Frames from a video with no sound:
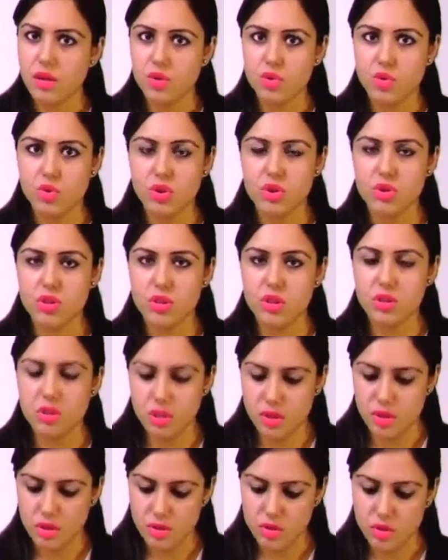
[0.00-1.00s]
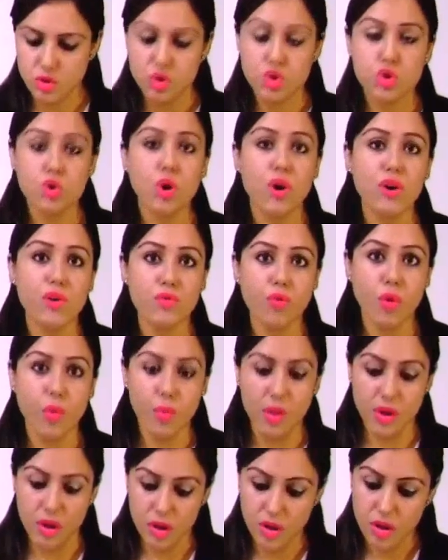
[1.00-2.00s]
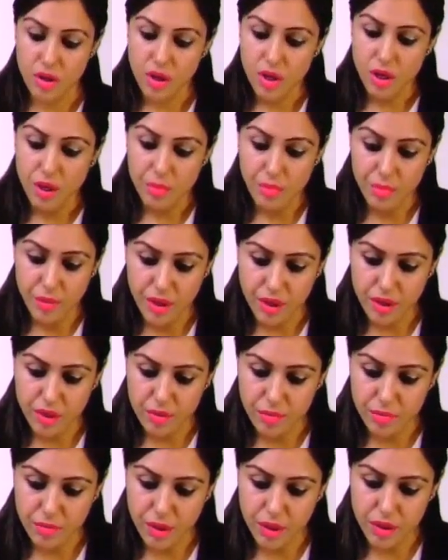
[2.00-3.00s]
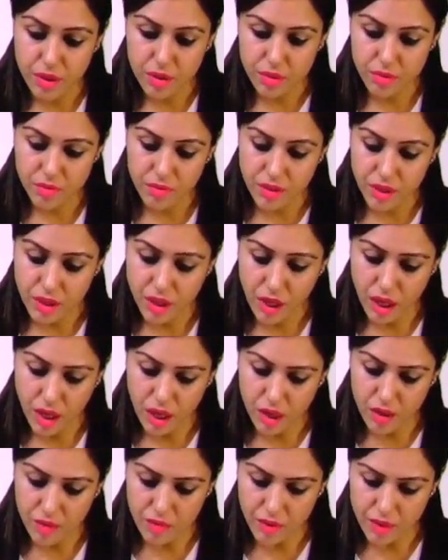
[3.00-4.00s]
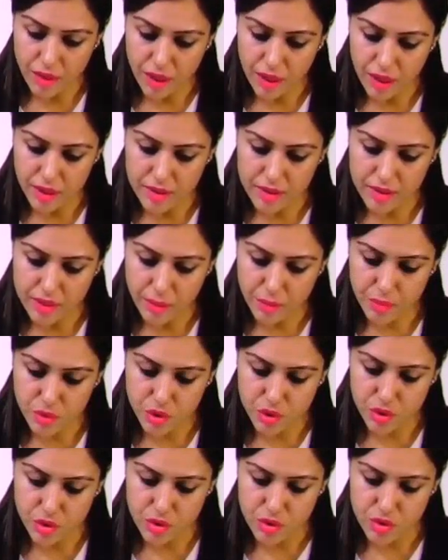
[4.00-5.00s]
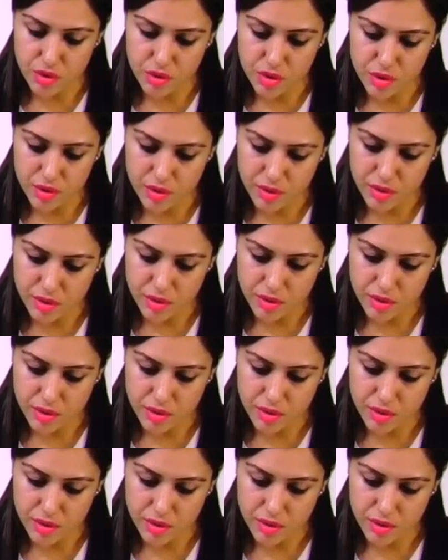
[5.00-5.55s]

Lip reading: So this is short formula, but we have exceptions